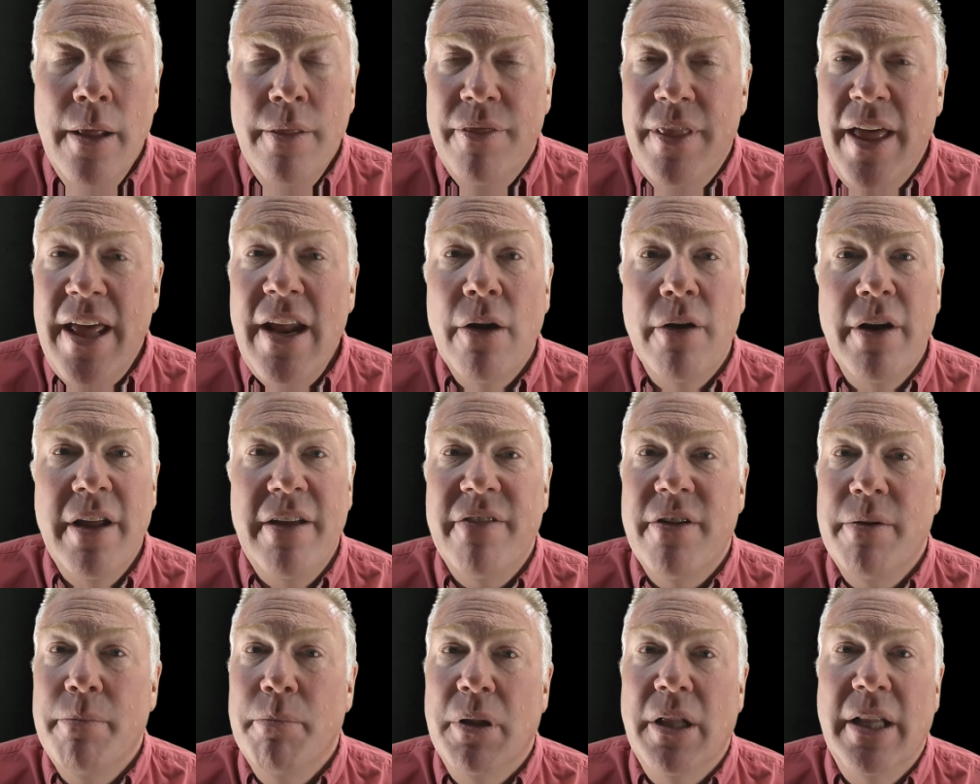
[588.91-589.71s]
They don't
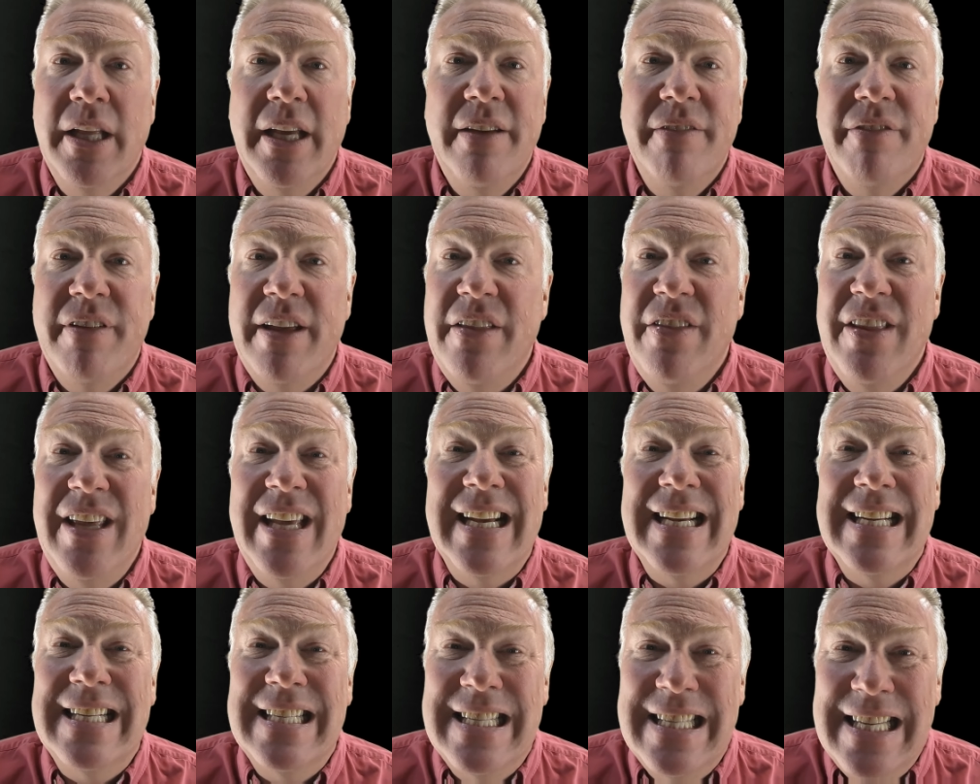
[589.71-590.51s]
even believe in the
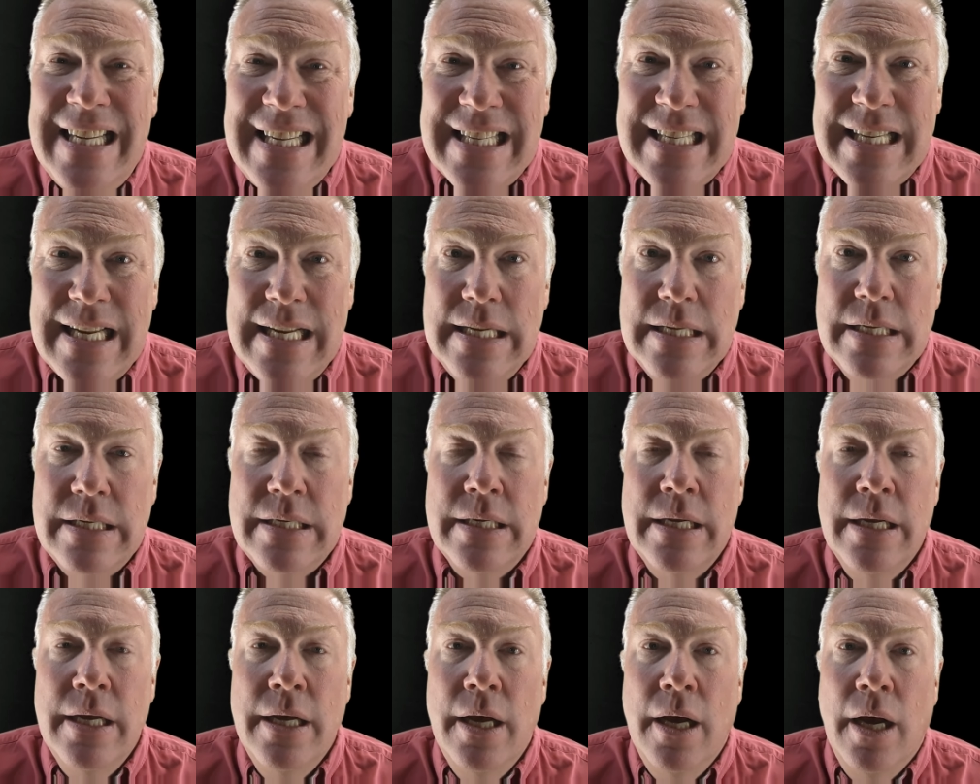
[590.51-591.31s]

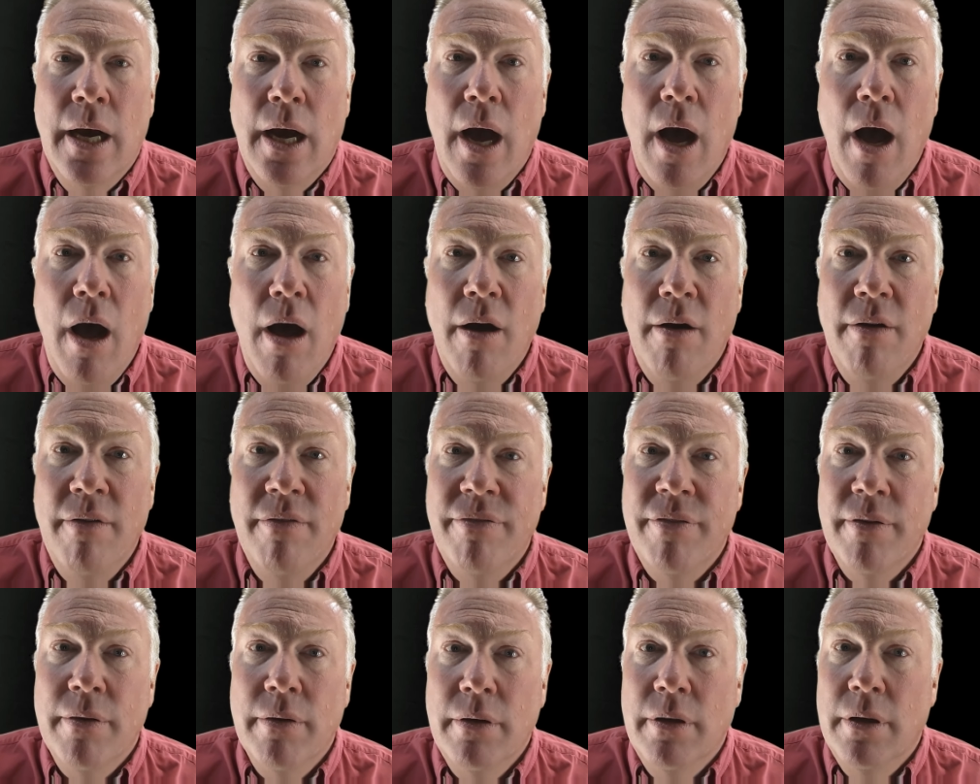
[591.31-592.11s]
existence
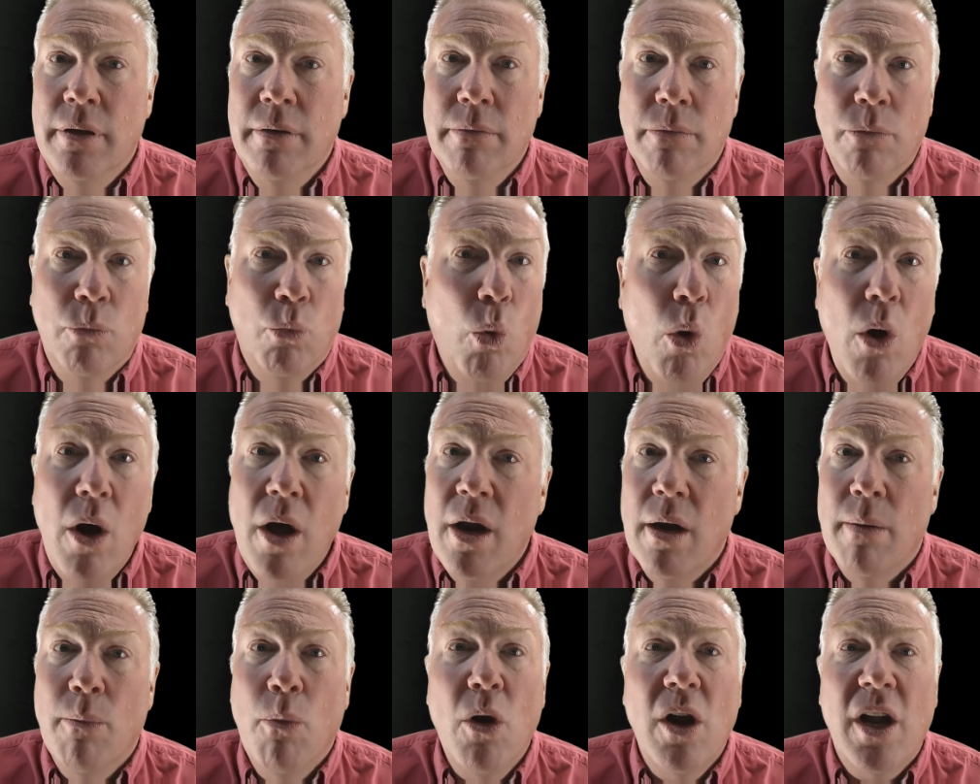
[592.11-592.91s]
of
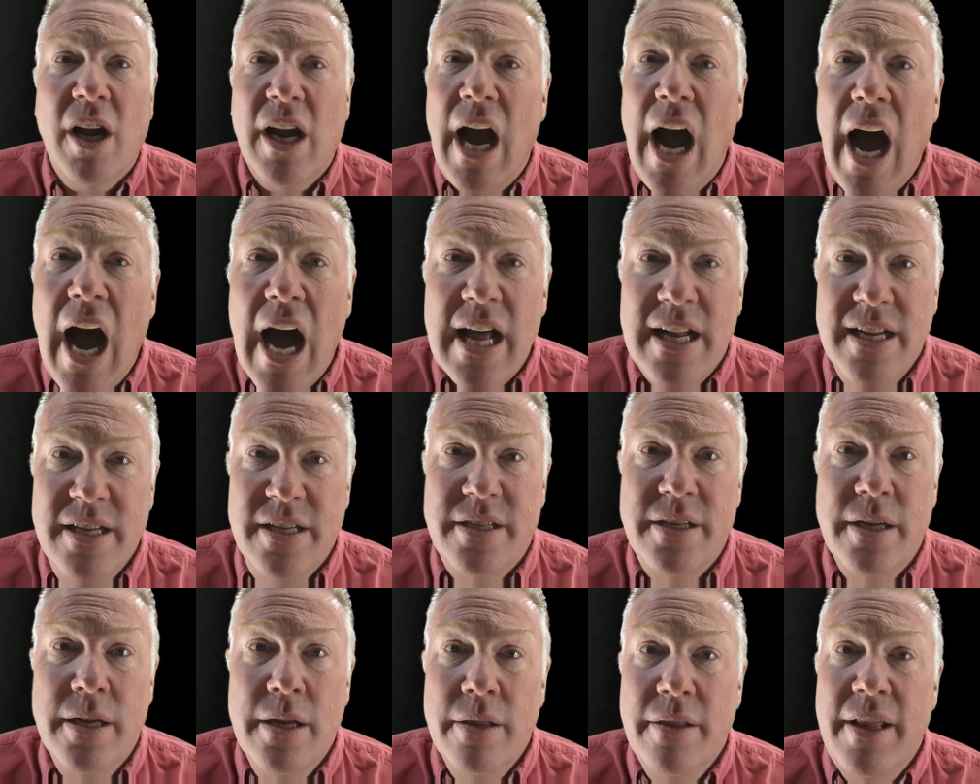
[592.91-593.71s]
one or more
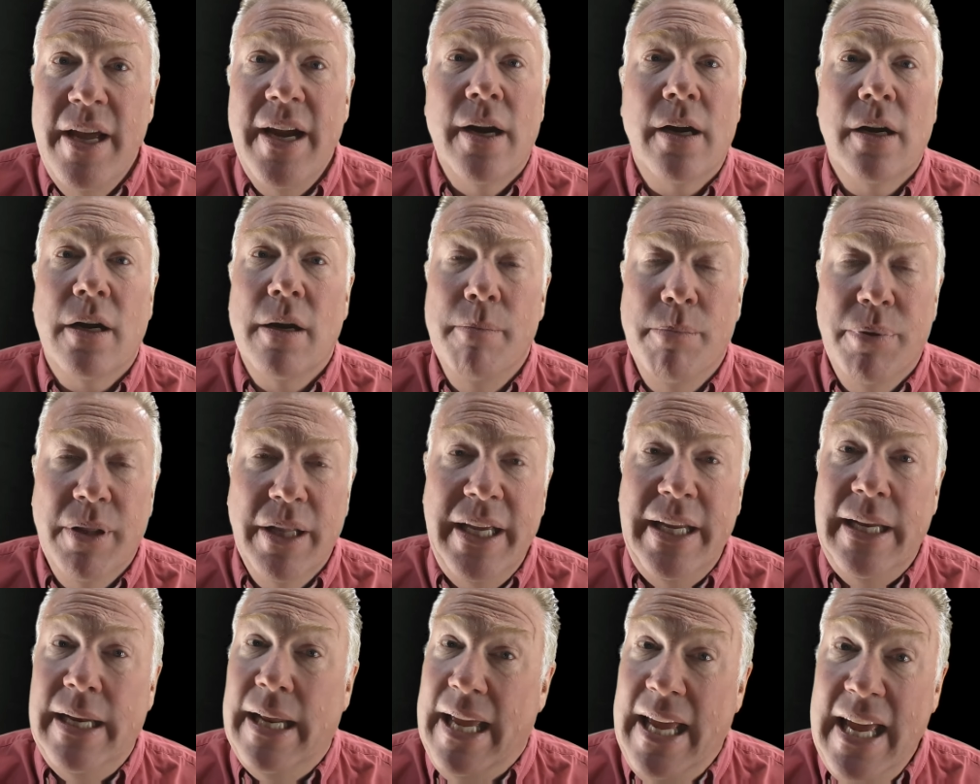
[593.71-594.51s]
gods. They are
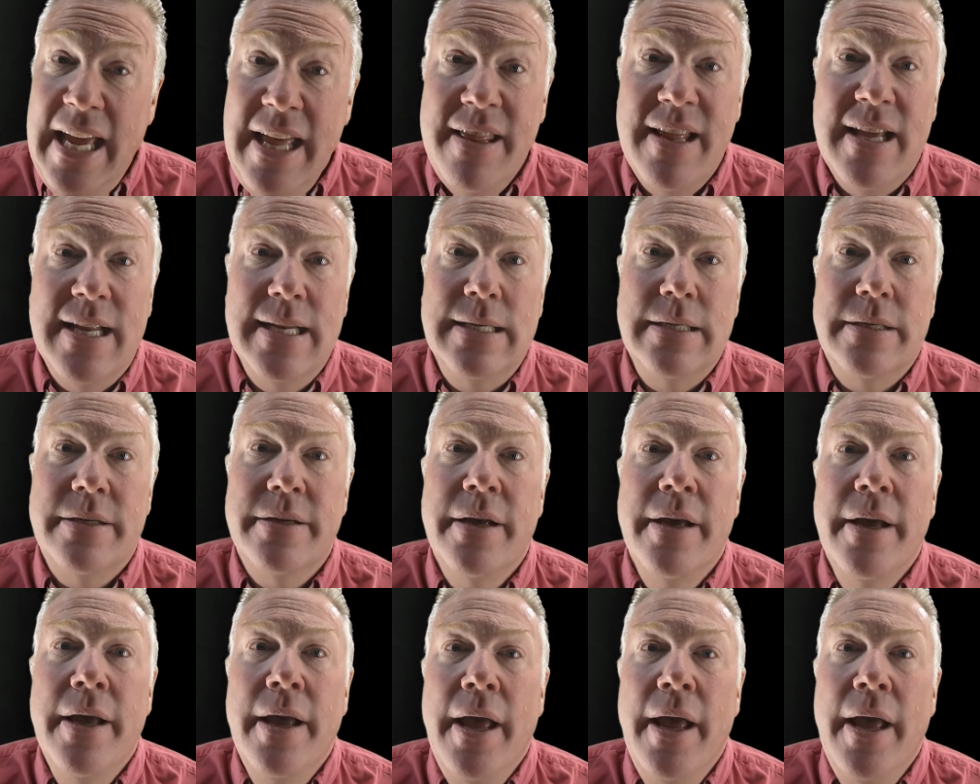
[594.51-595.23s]
complete heathens.